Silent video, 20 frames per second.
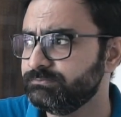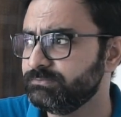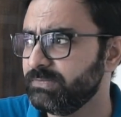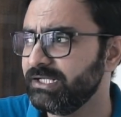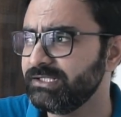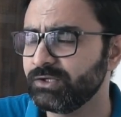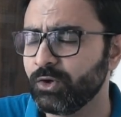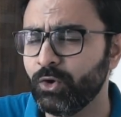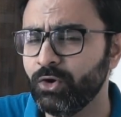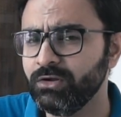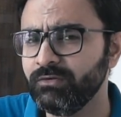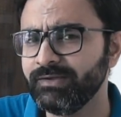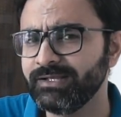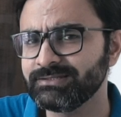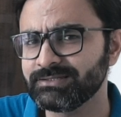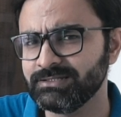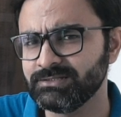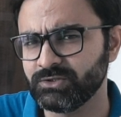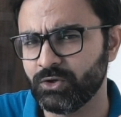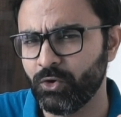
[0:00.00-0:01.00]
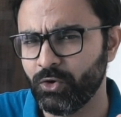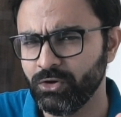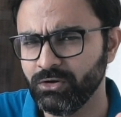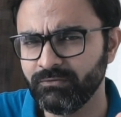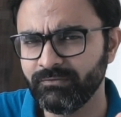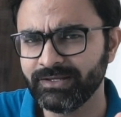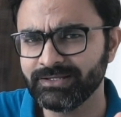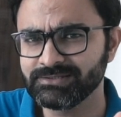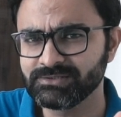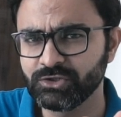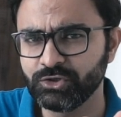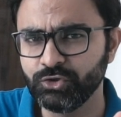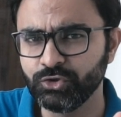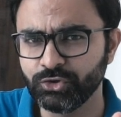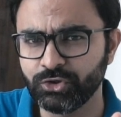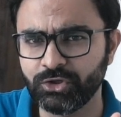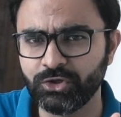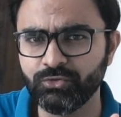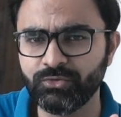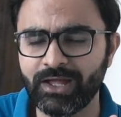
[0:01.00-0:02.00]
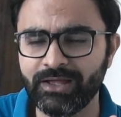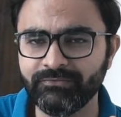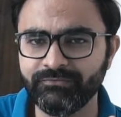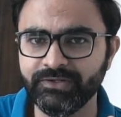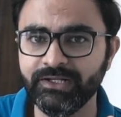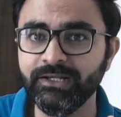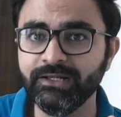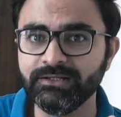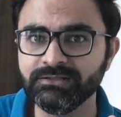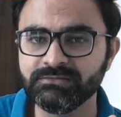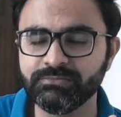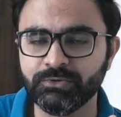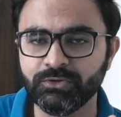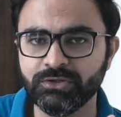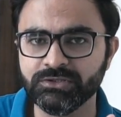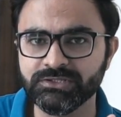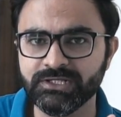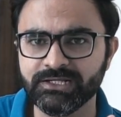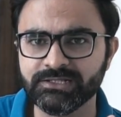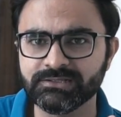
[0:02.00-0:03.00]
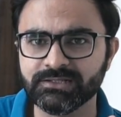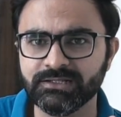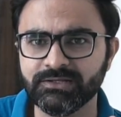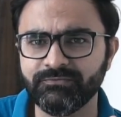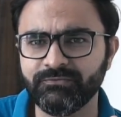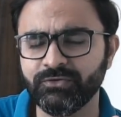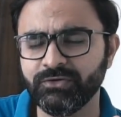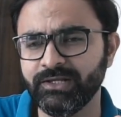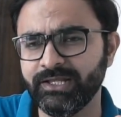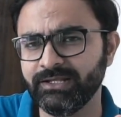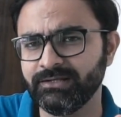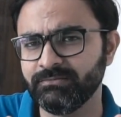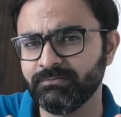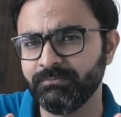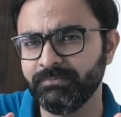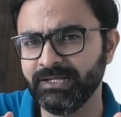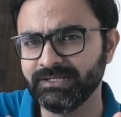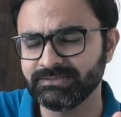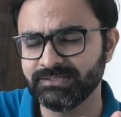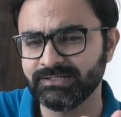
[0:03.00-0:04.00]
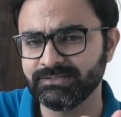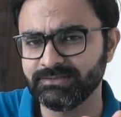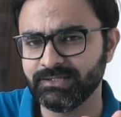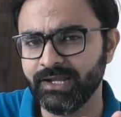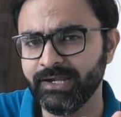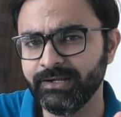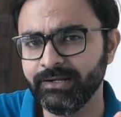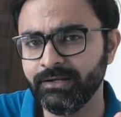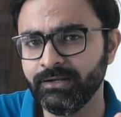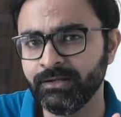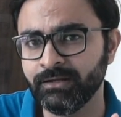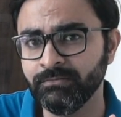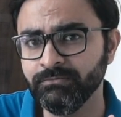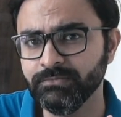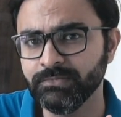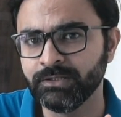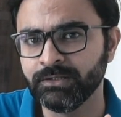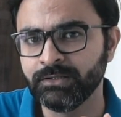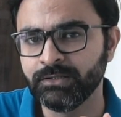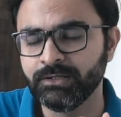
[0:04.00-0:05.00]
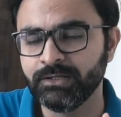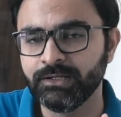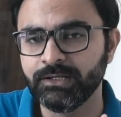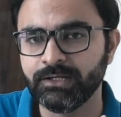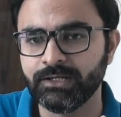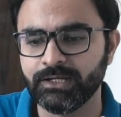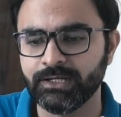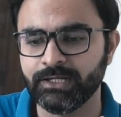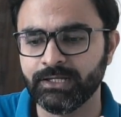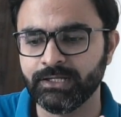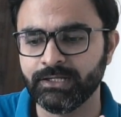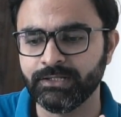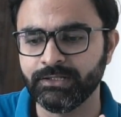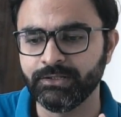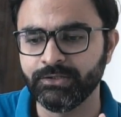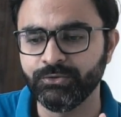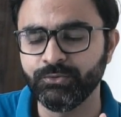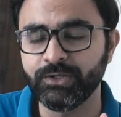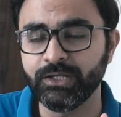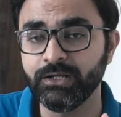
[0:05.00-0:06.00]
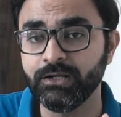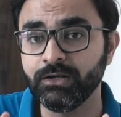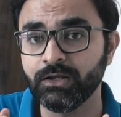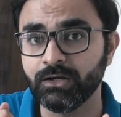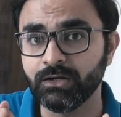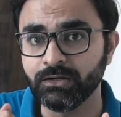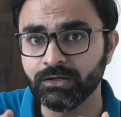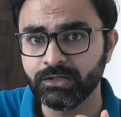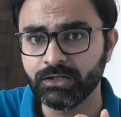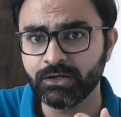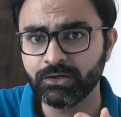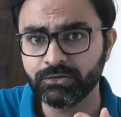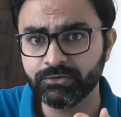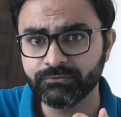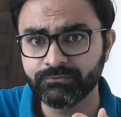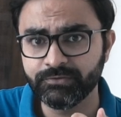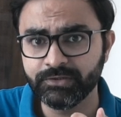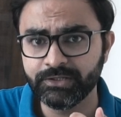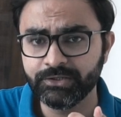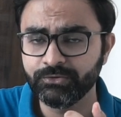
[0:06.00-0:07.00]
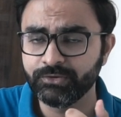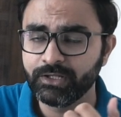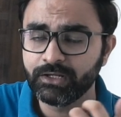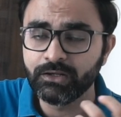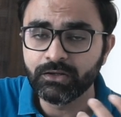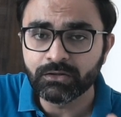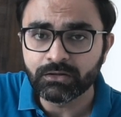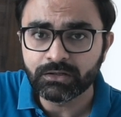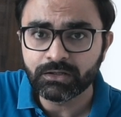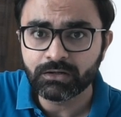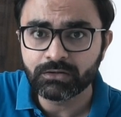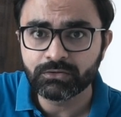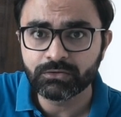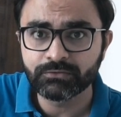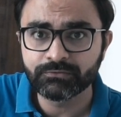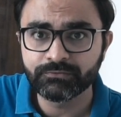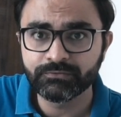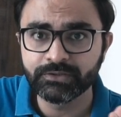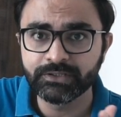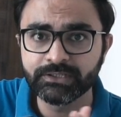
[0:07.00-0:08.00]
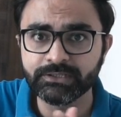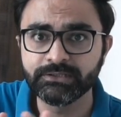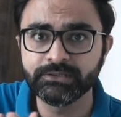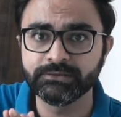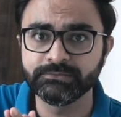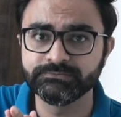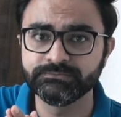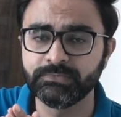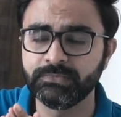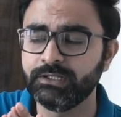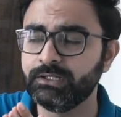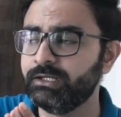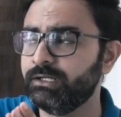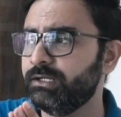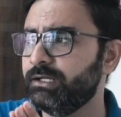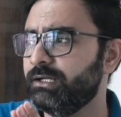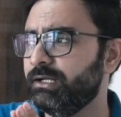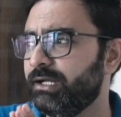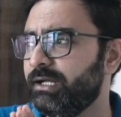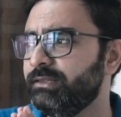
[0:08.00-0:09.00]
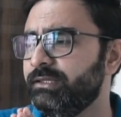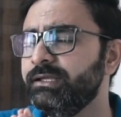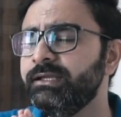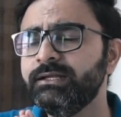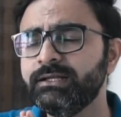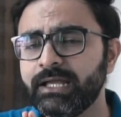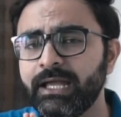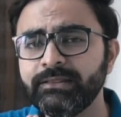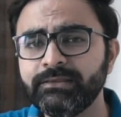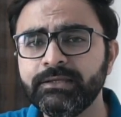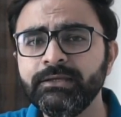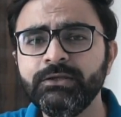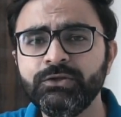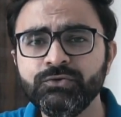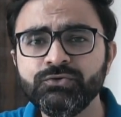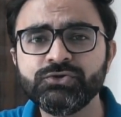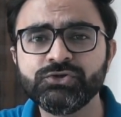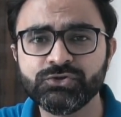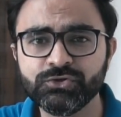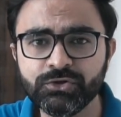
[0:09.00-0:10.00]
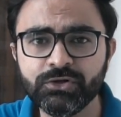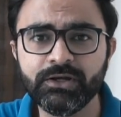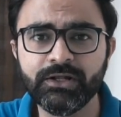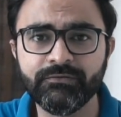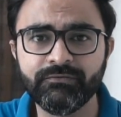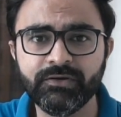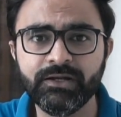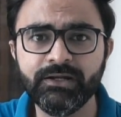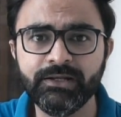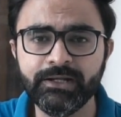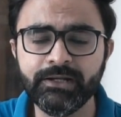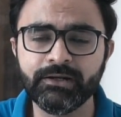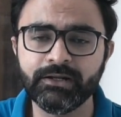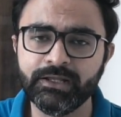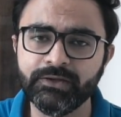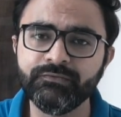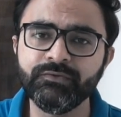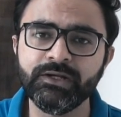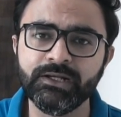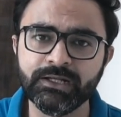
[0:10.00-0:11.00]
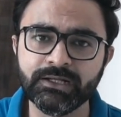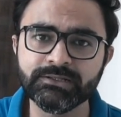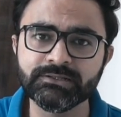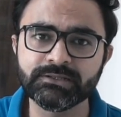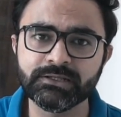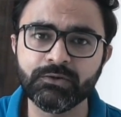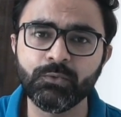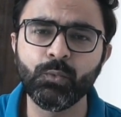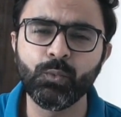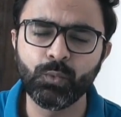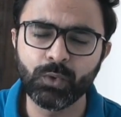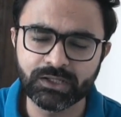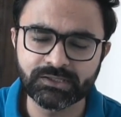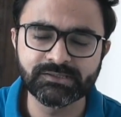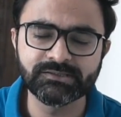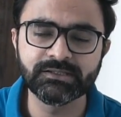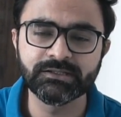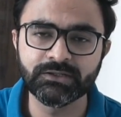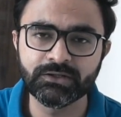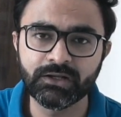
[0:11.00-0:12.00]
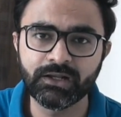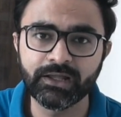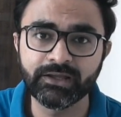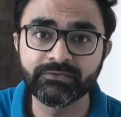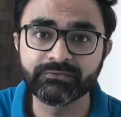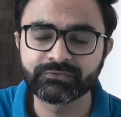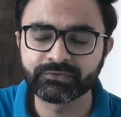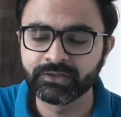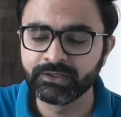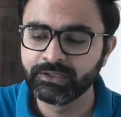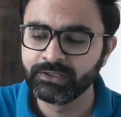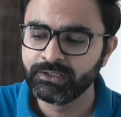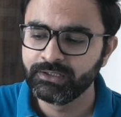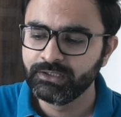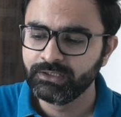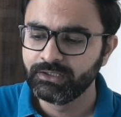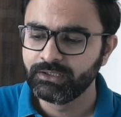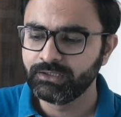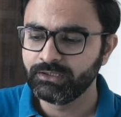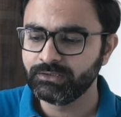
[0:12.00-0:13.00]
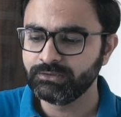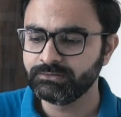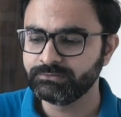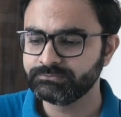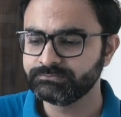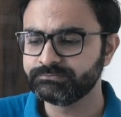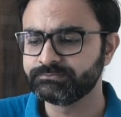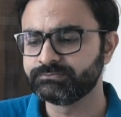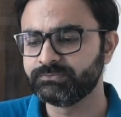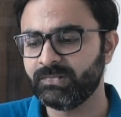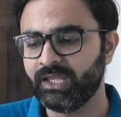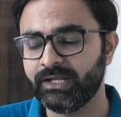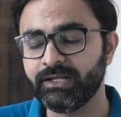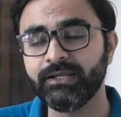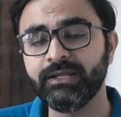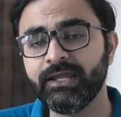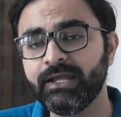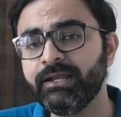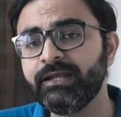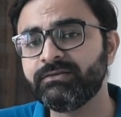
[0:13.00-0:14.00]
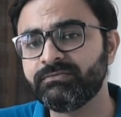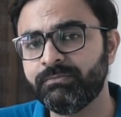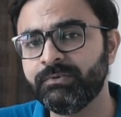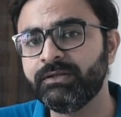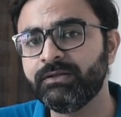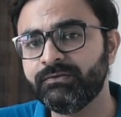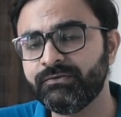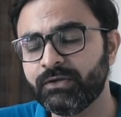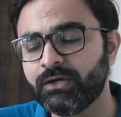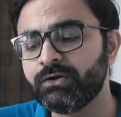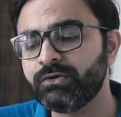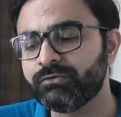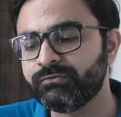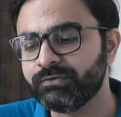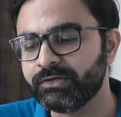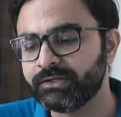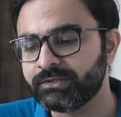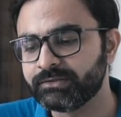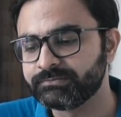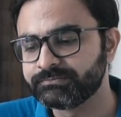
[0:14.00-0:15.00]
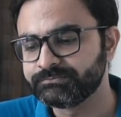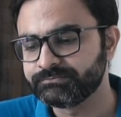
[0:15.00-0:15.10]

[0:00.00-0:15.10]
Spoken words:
It's always good to have freelance projects for like basic side income, and you can earn out of it. You can learn out of it. I think you should definitely try freelancing once in your life and gain experience out of it.